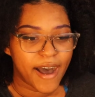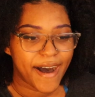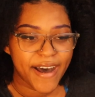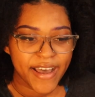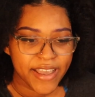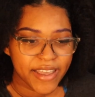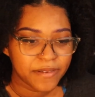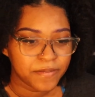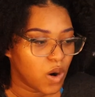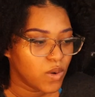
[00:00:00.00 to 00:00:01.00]
I
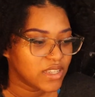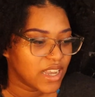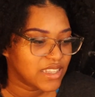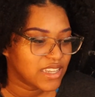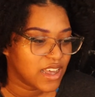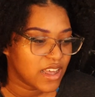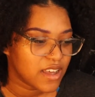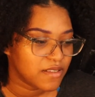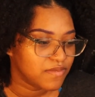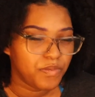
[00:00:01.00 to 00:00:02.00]
always had
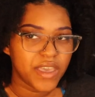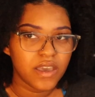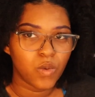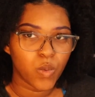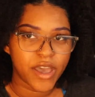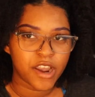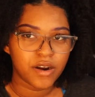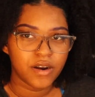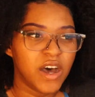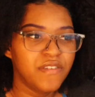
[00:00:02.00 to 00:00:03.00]
to be
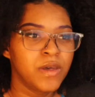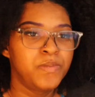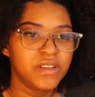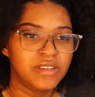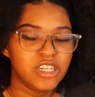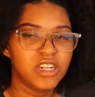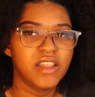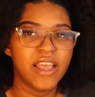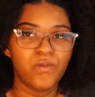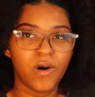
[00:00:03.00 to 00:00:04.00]
aware of the position
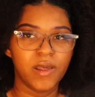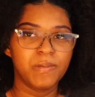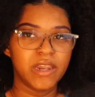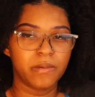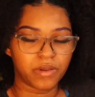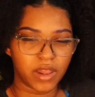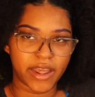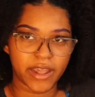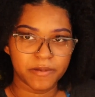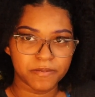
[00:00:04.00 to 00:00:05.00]
they wanted me to
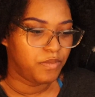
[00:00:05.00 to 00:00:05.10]
play.